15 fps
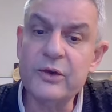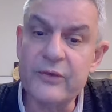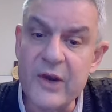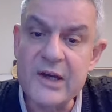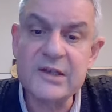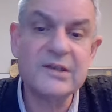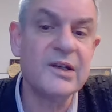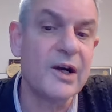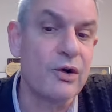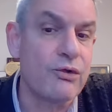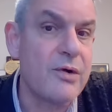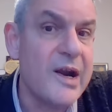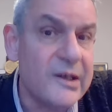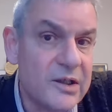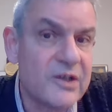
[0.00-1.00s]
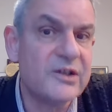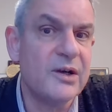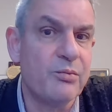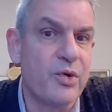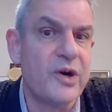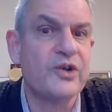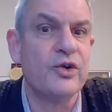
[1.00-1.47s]
would face the greatest
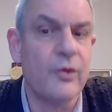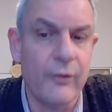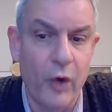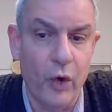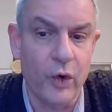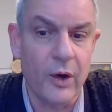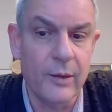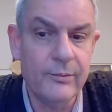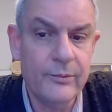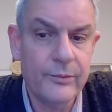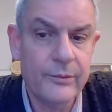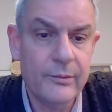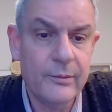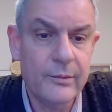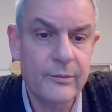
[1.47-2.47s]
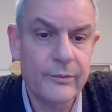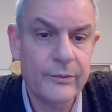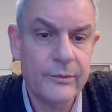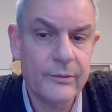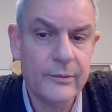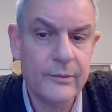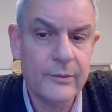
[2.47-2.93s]
depression of all.
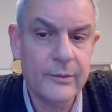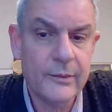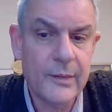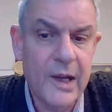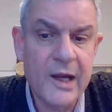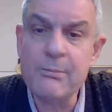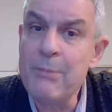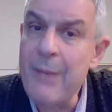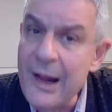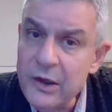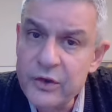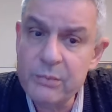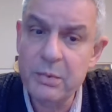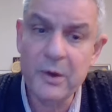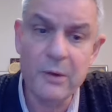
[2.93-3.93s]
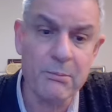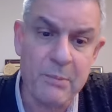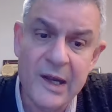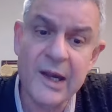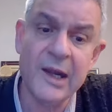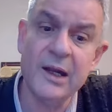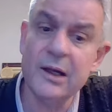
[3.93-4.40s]
And multiple
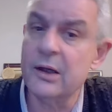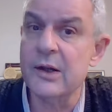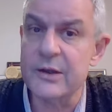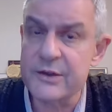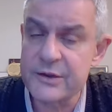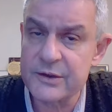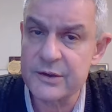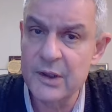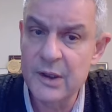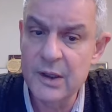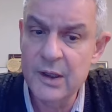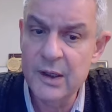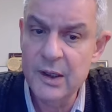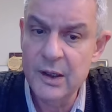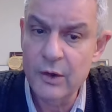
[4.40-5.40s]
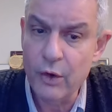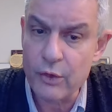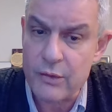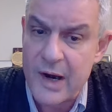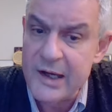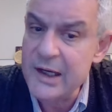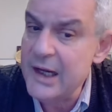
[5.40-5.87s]
mini-Hitlers
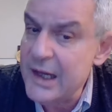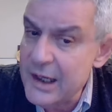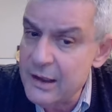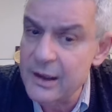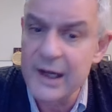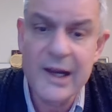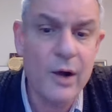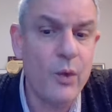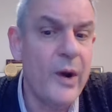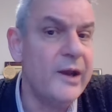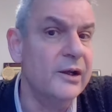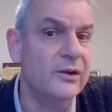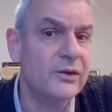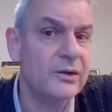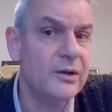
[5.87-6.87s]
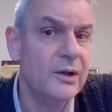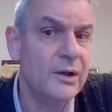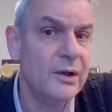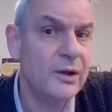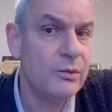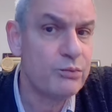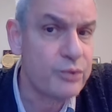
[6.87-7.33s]
already eagerly await
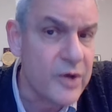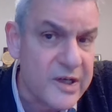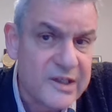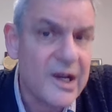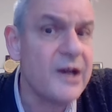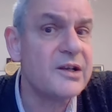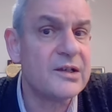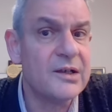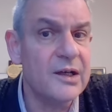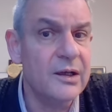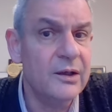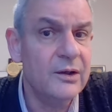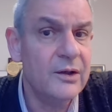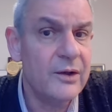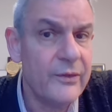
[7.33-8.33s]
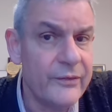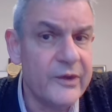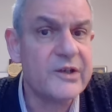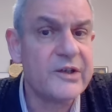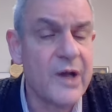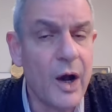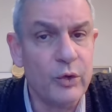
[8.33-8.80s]
precisely
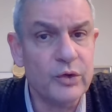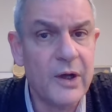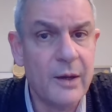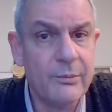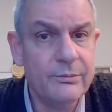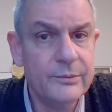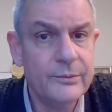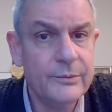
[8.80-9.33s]
this outcome.